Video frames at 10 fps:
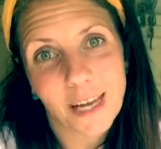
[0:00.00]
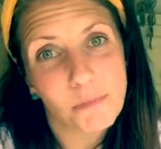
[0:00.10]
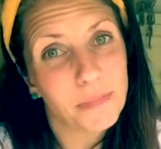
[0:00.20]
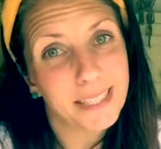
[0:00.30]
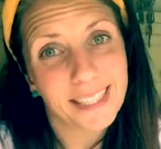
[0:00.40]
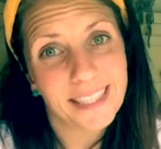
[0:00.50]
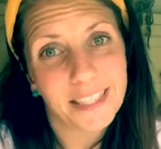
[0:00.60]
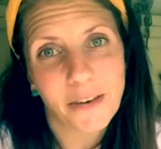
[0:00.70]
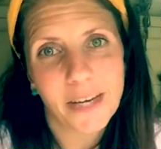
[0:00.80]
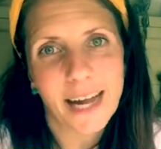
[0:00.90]
I'm busy
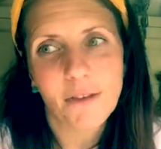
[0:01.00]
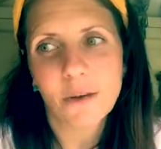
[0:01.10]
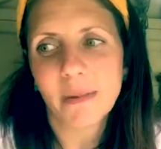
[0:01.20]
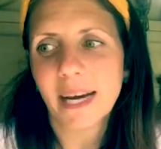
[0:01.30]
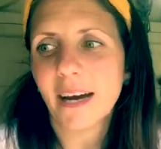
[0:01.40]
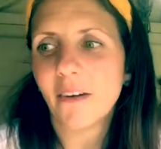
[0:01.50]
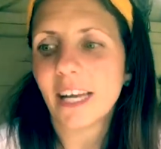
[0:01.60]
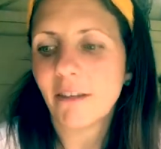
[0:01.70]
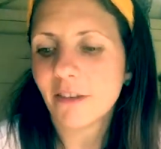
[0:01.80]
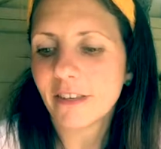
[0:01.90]
going out and about
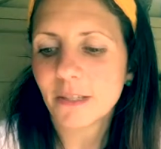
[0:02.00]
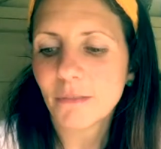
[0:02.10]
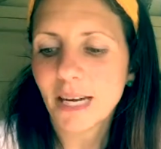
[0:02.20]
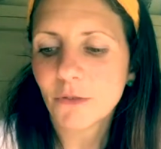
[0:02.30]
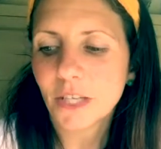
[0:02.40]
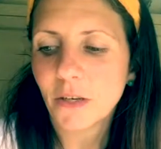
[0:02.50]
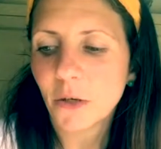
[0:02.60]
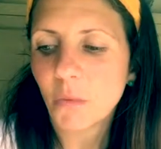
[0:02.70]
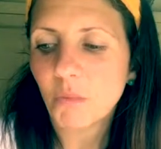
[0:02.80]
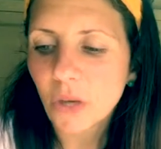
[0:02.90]
and everything's mounting up.